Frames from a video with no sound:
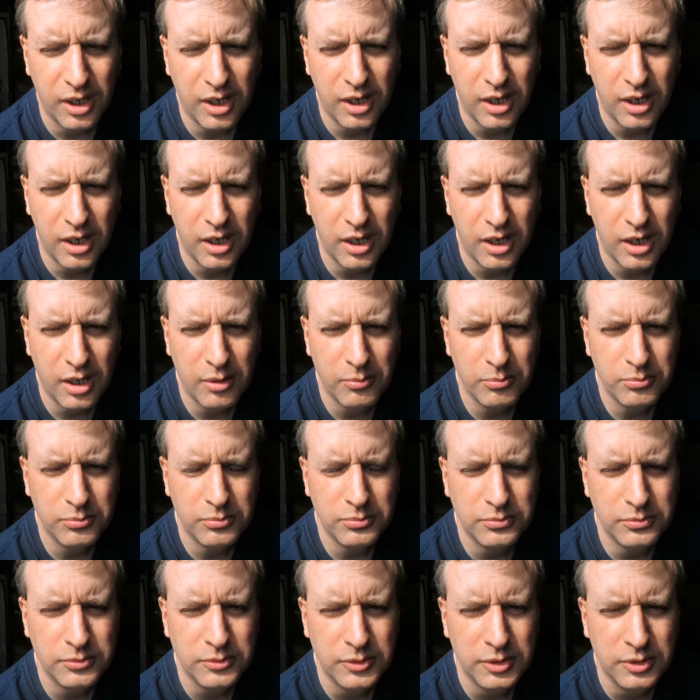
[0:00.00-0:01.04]

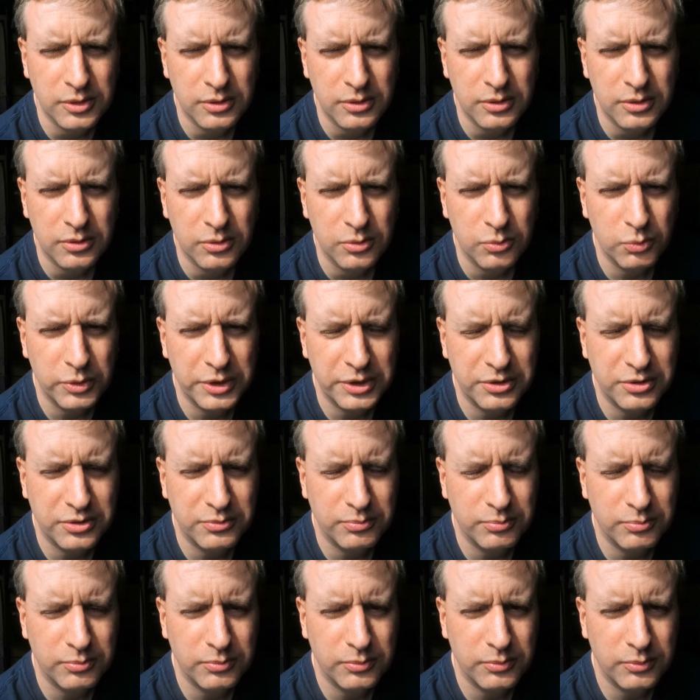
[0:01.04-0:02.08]
um,
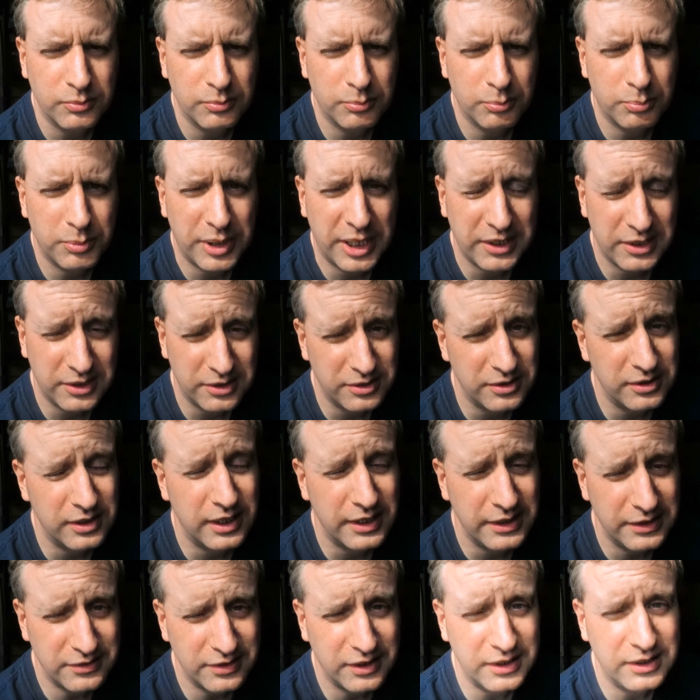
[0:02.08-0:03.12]
which back in the
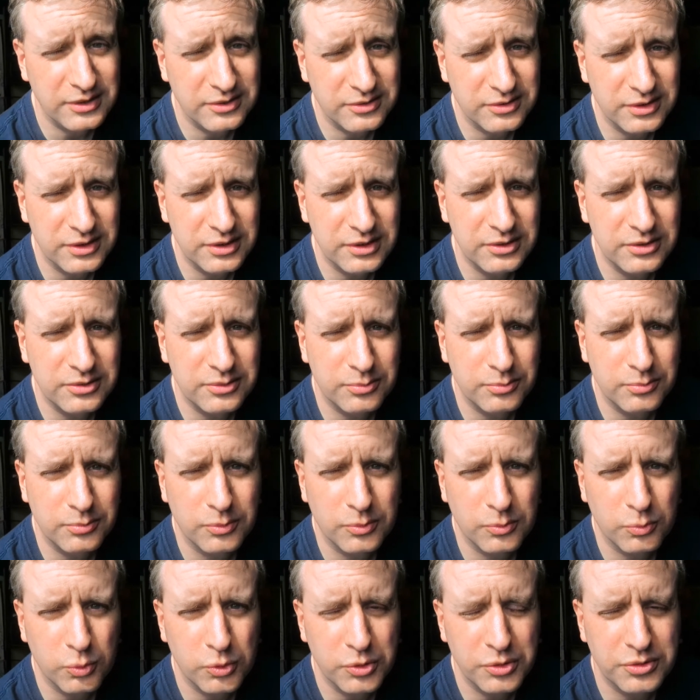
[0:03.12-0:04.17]
late 80s
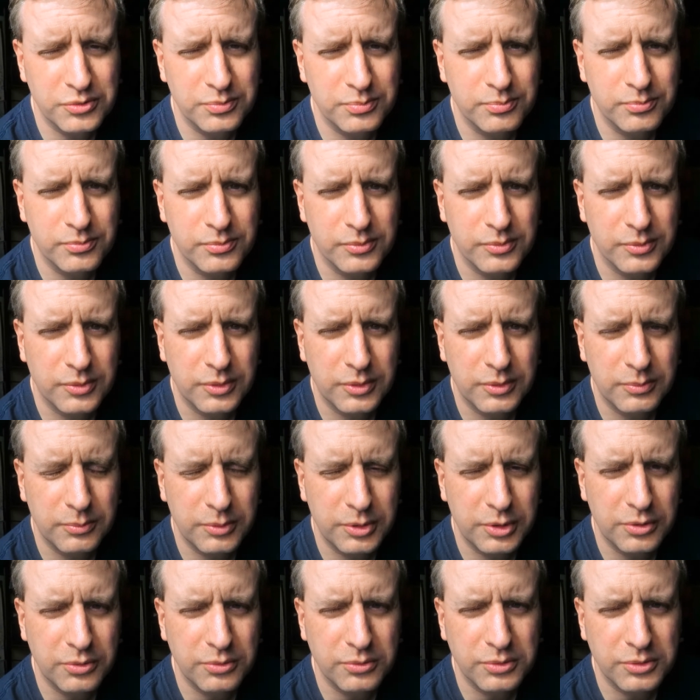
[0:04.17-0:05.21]
was
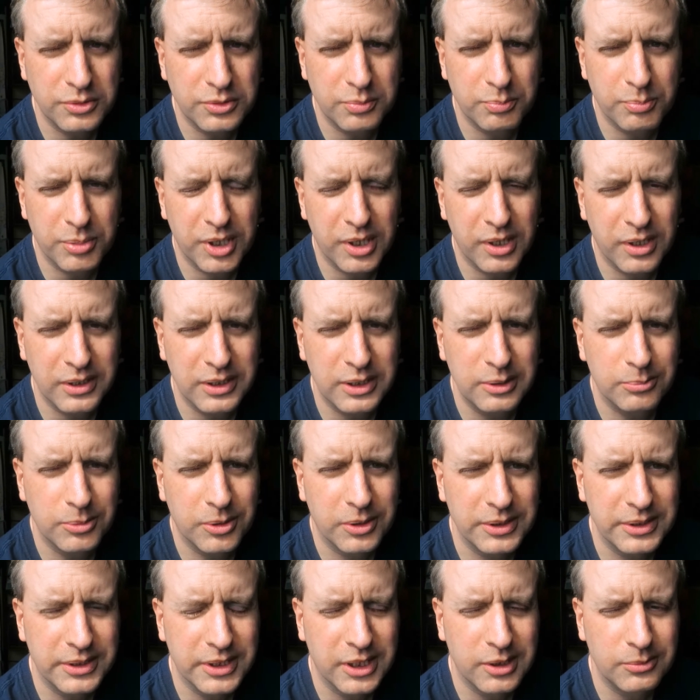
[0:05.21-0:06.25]
used partly
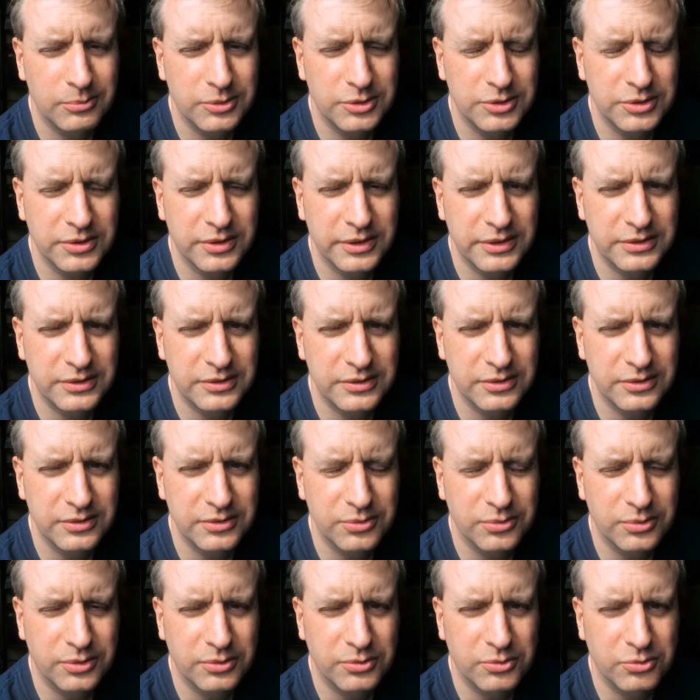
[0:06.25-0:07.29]
by Cambridge United as a
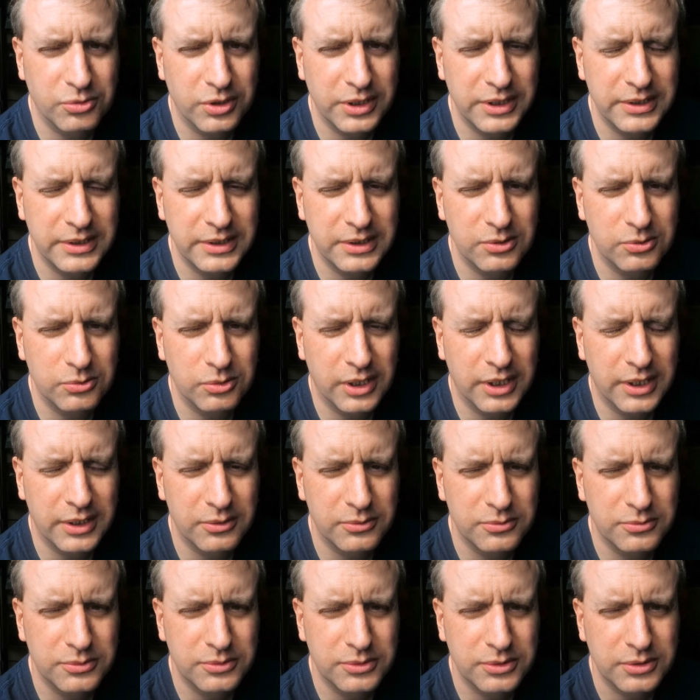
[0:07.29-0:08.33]
sort of training
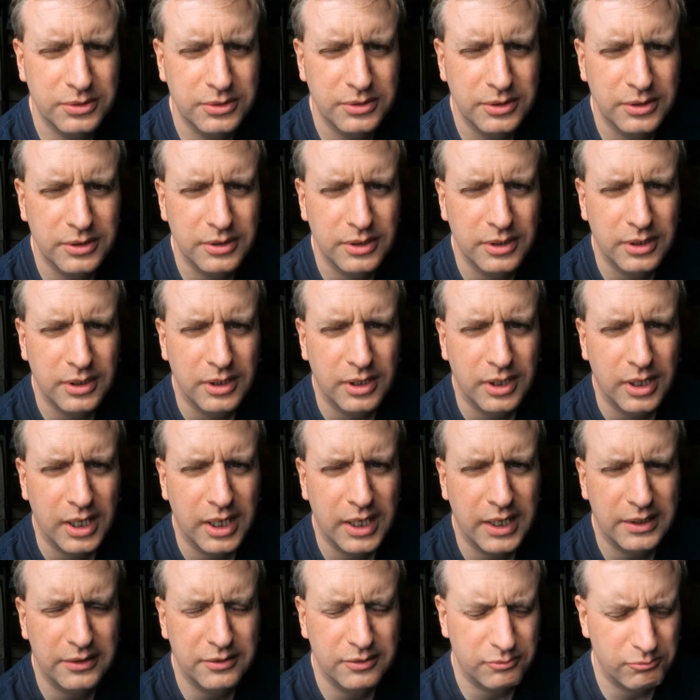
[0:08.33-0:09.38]
ground
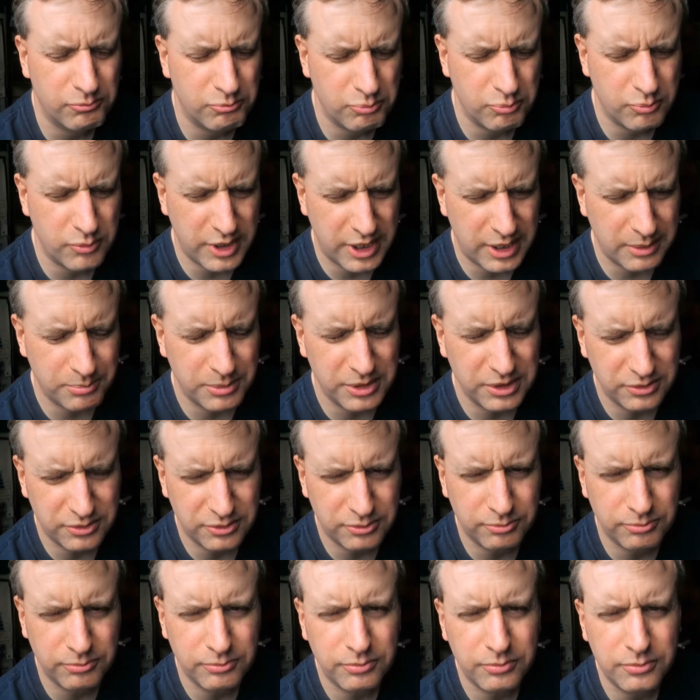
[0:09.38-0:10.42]
and that
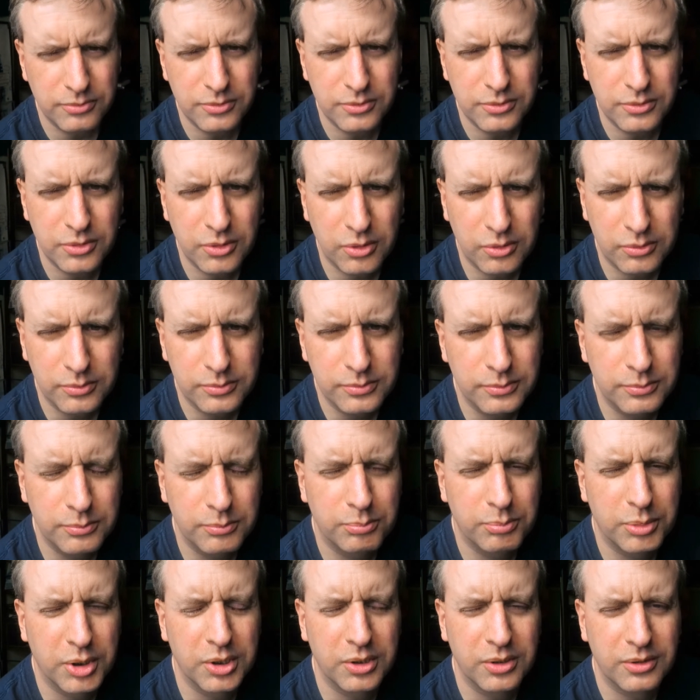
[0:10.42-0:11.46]
bit's not
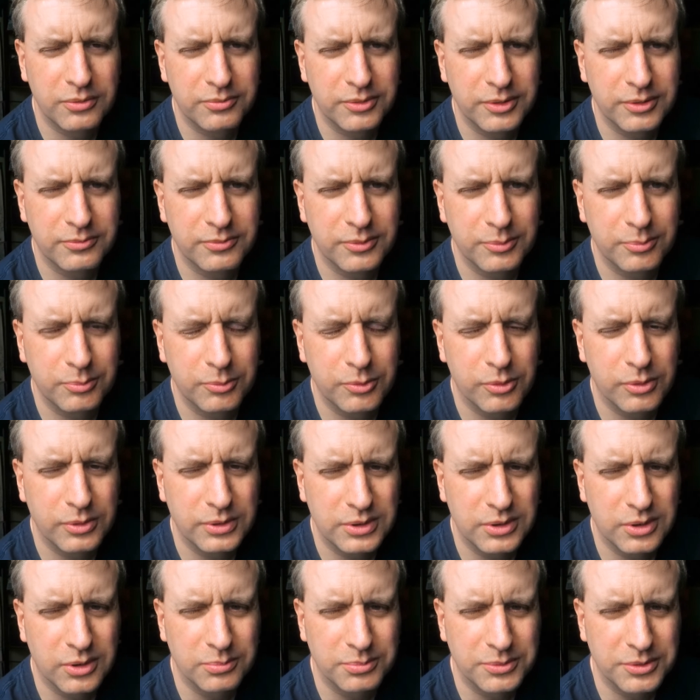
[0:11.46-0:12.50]
perfect for
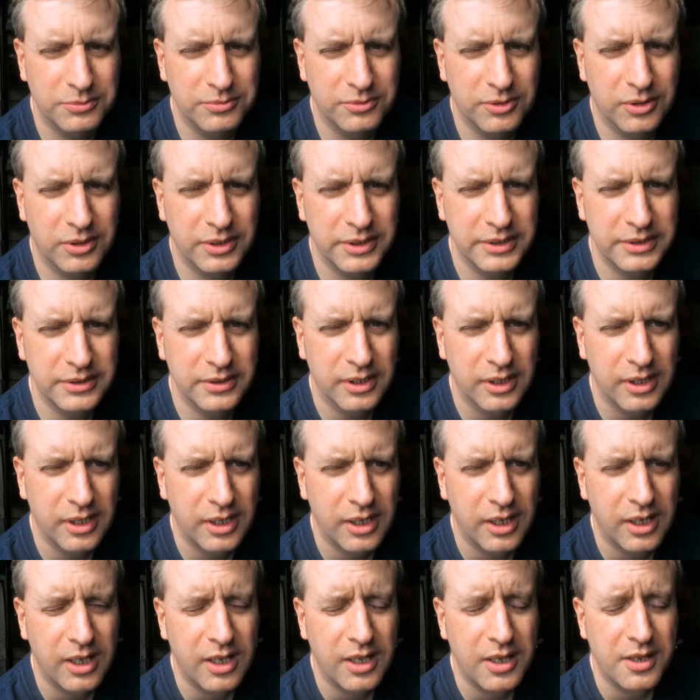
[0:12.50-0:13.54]
quadcopter flying.
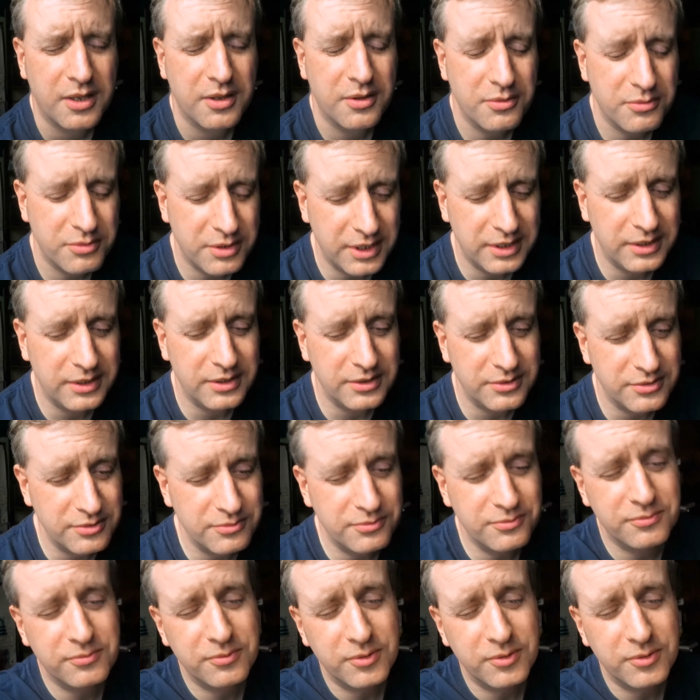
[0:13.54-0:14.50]
Then there's the